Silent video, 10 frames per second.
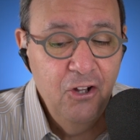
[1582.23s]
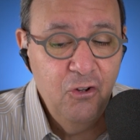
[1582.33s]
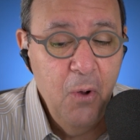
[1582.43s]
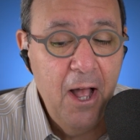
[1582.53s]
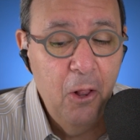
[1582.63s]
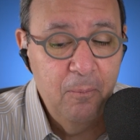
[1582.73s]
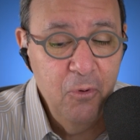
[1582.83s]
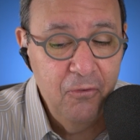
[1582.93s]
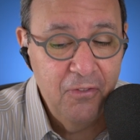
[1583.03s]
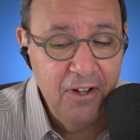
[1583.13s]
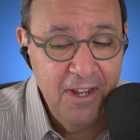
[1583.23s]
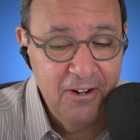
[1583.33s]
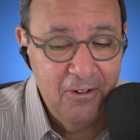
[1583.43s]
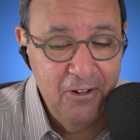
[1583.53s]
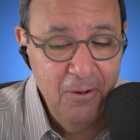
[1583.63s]
to help move the
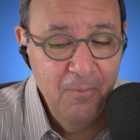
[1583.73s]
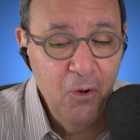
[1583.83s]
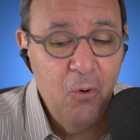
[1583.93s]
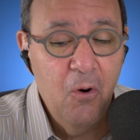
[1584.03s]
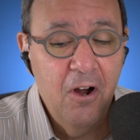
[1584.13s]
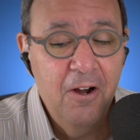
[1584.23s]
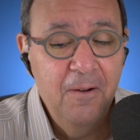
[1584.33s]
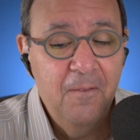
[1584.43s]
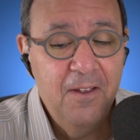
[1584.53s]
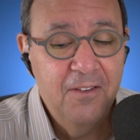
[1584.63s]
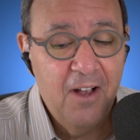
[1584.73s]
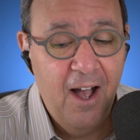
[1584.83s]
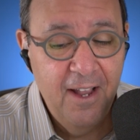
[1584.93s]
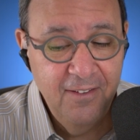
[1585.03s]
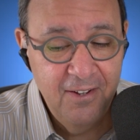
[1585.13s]
needle or is
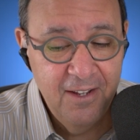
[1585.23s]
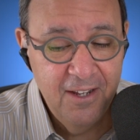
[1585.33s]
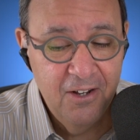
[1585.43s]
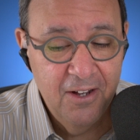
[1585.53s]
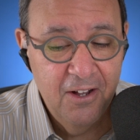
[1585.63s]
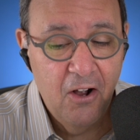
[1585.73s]
it